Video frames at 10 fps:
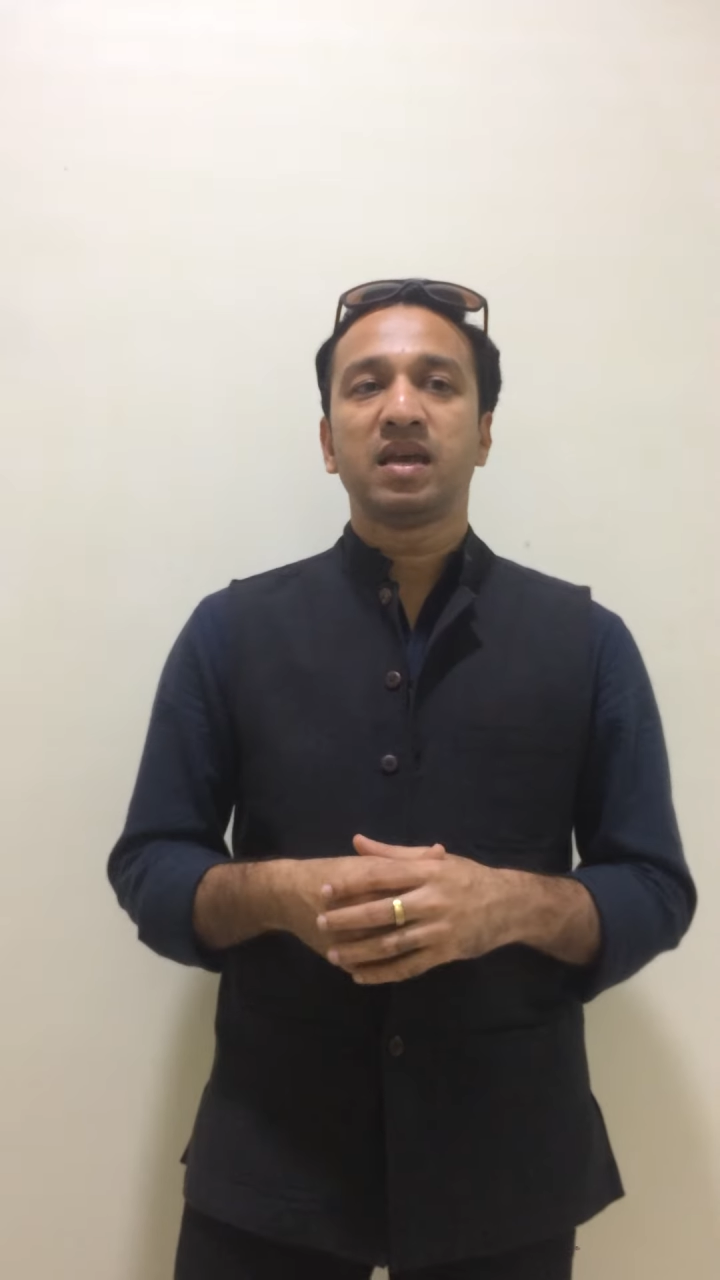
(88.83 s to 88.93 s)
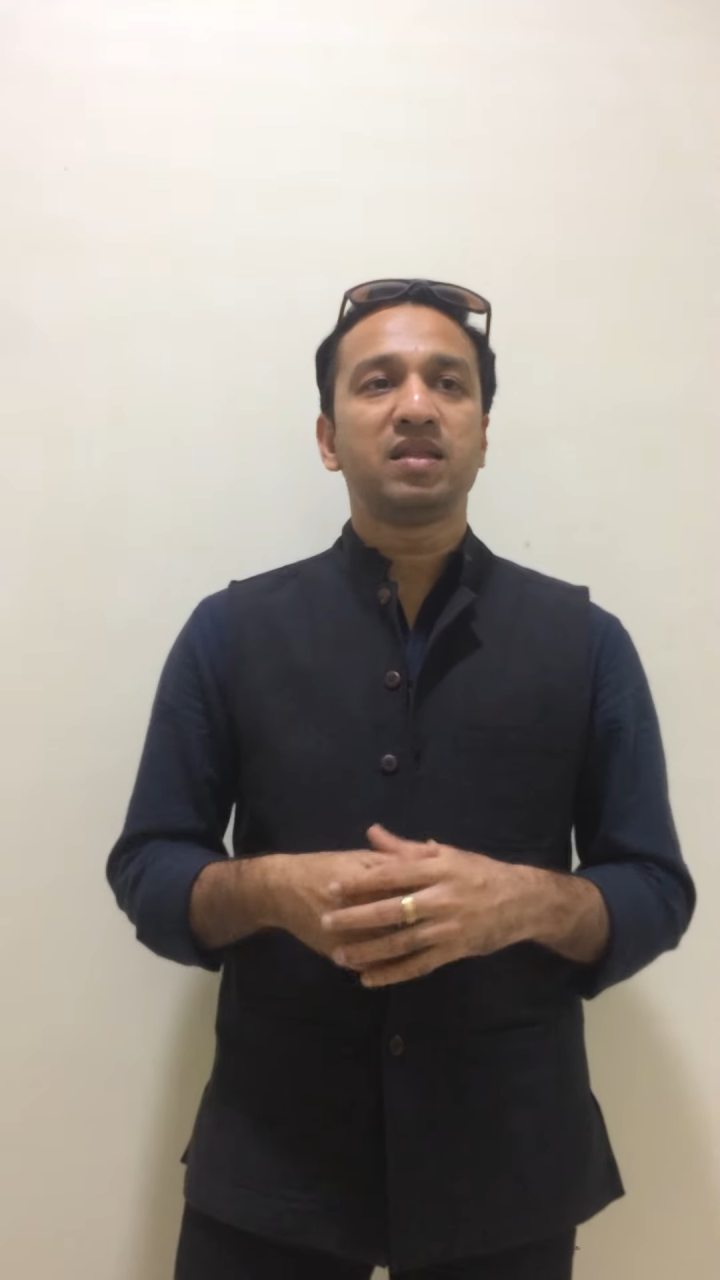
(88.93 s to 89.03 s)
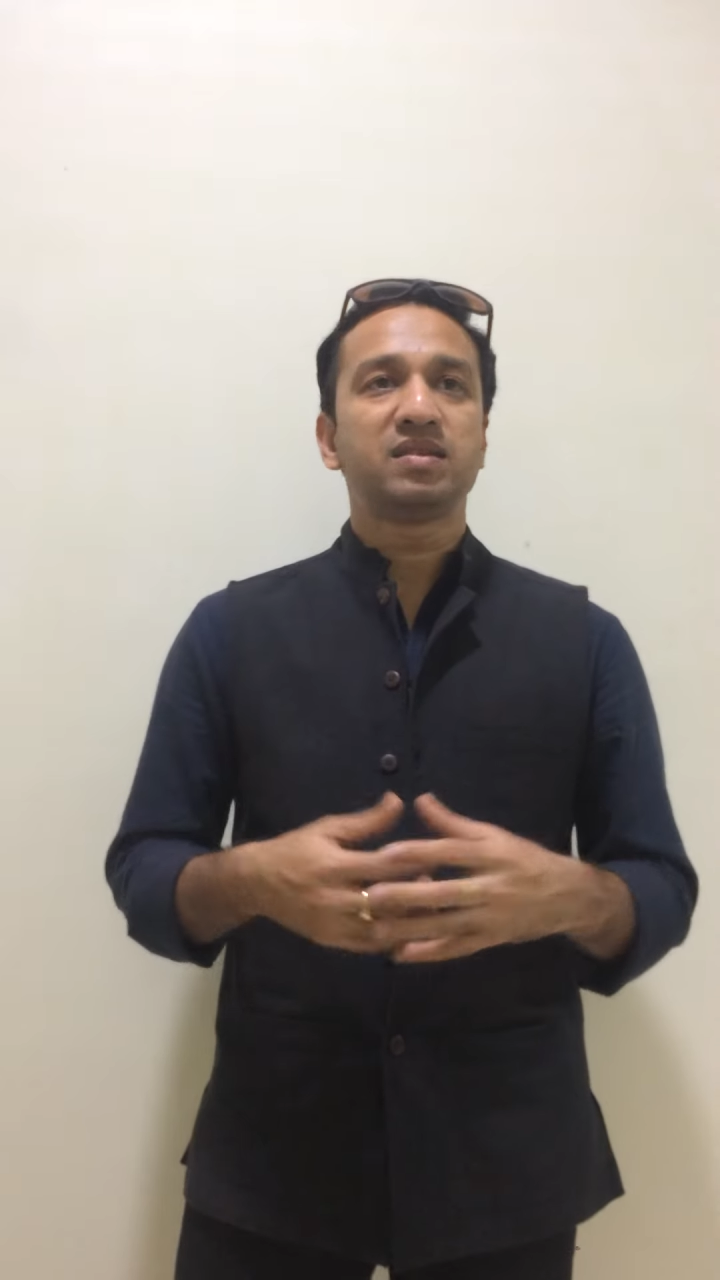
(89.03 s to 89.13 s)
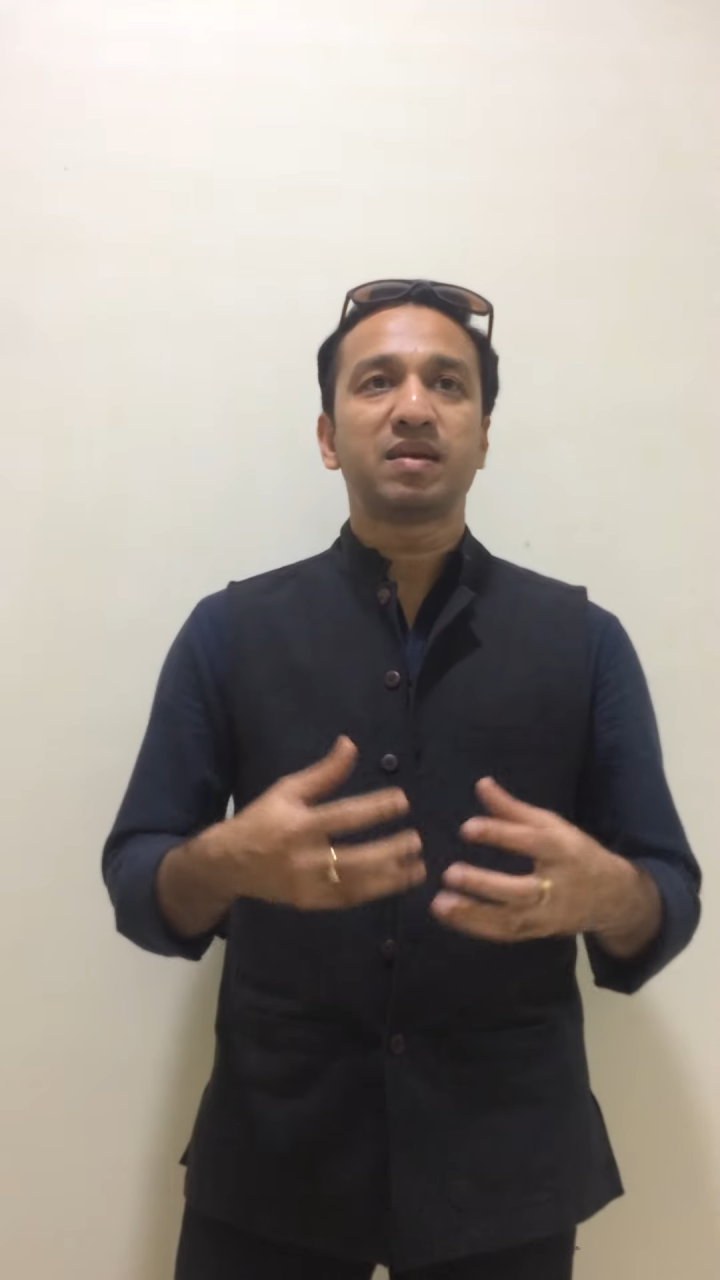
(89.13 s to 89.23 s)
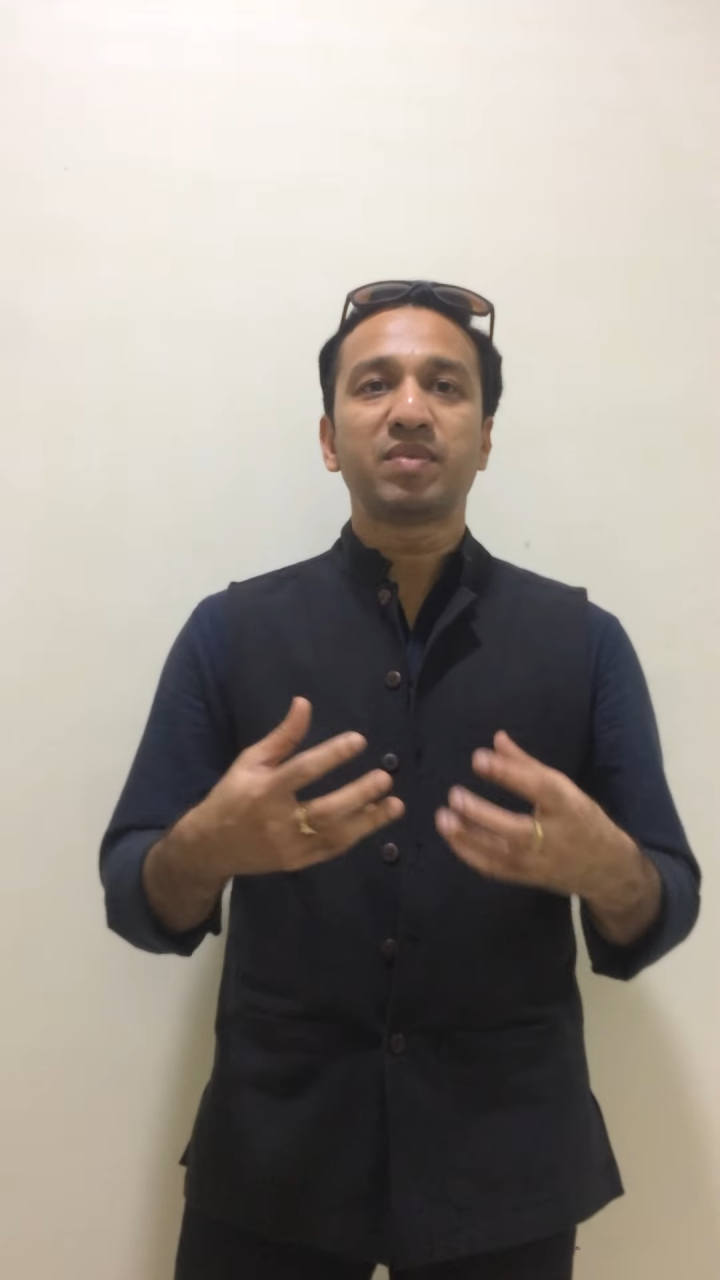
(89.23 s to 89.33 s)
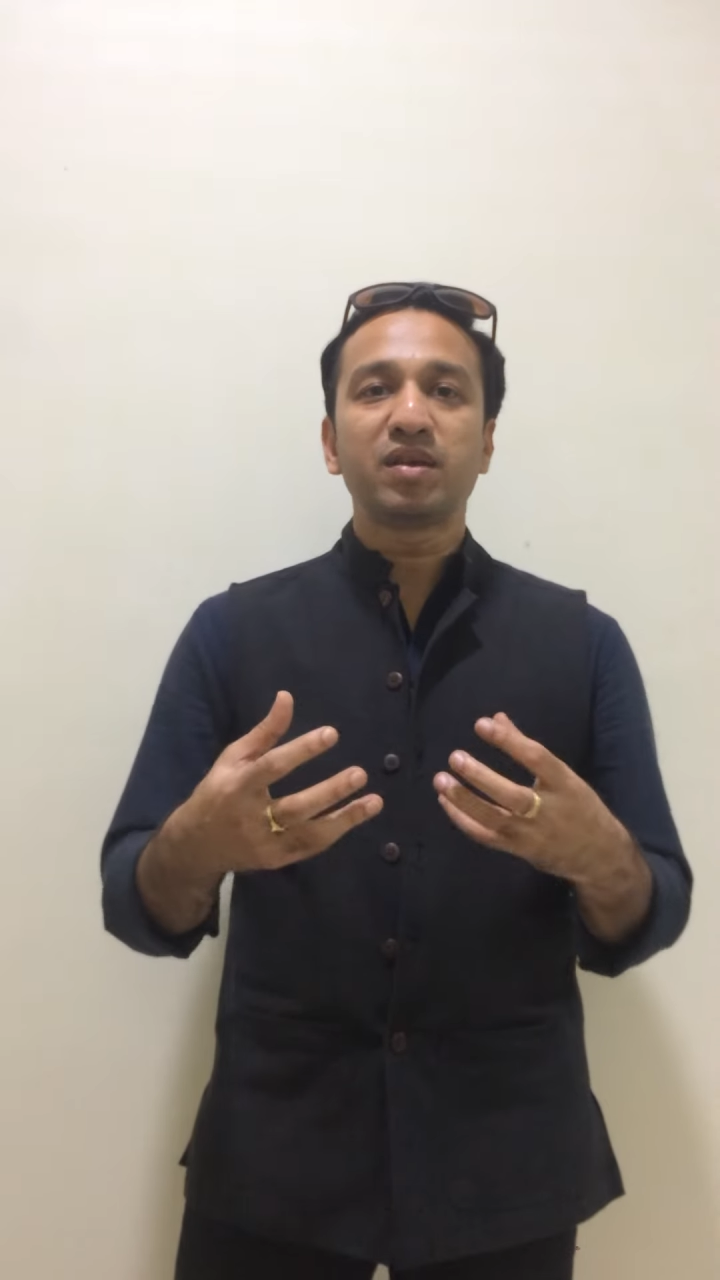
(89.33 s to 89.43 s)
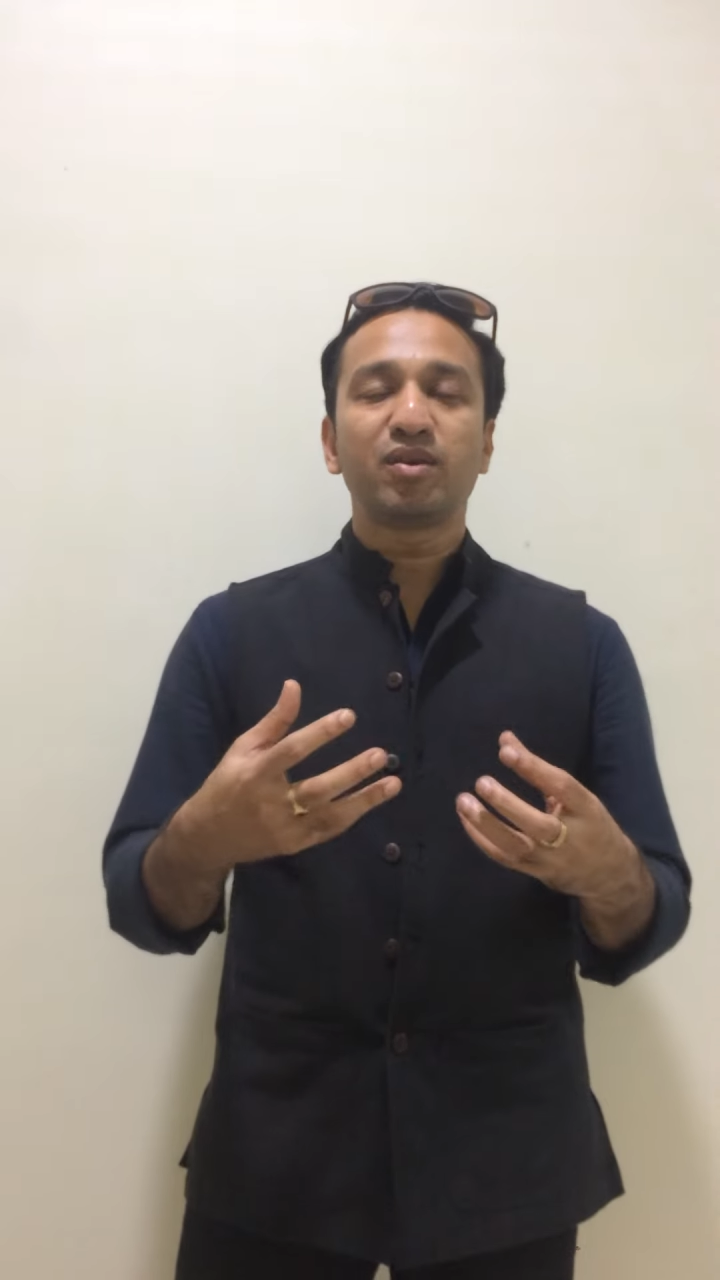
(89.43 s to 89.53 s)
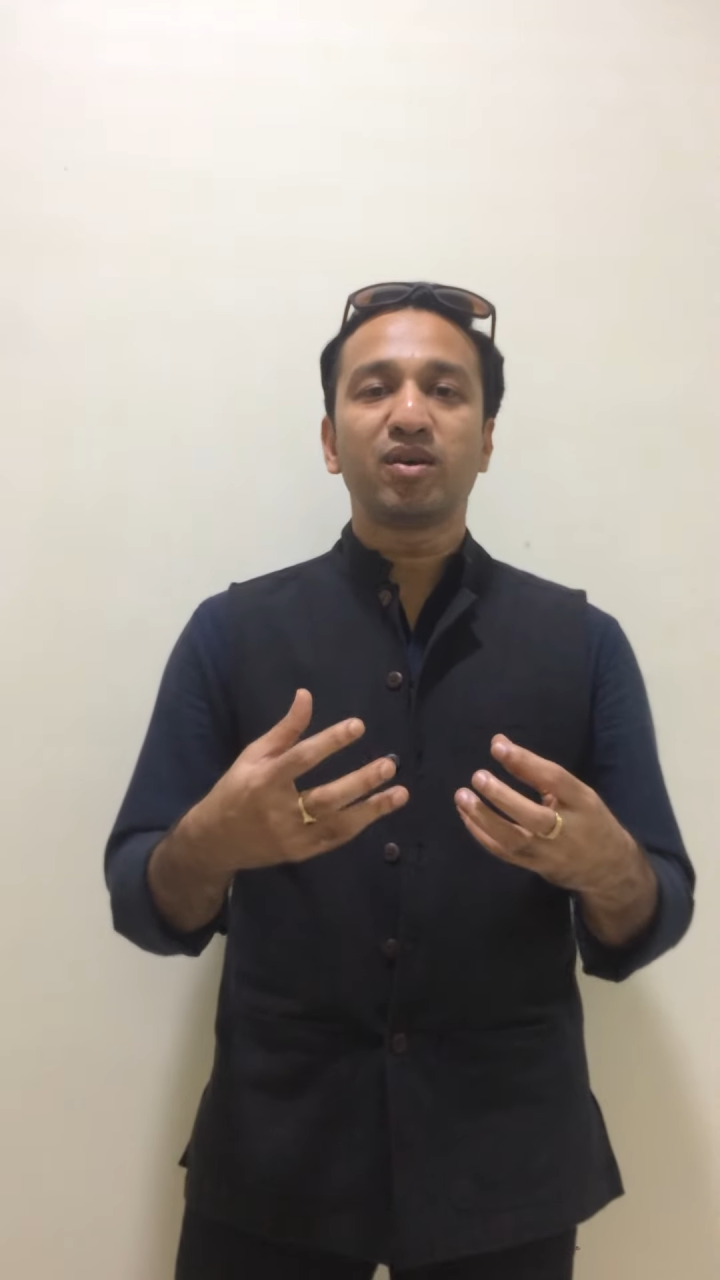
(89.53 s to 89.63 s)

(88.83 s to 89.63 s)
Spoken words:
And there's something